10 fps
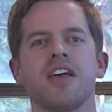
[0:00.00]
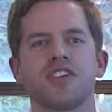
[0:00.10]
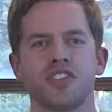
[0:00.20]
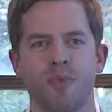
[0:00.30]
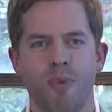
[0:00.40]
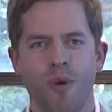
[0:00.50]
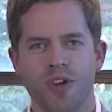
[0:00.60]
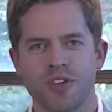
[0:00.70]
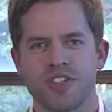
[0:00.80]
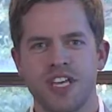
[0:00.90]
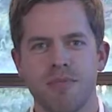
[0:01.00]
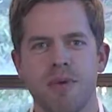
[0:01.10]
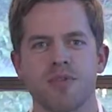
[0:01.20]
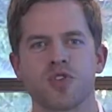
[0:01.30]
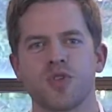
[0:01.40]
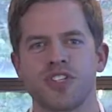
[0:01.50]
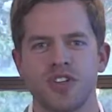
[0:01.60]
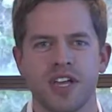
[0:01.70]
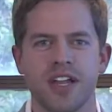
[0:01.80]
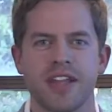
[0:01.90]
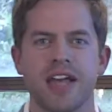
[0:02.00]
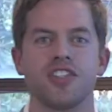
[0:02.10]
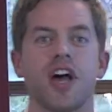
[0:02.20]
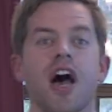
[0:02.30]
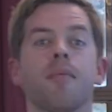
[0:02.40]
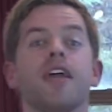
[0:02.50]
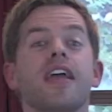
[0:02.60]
Support your team members once you get on that job.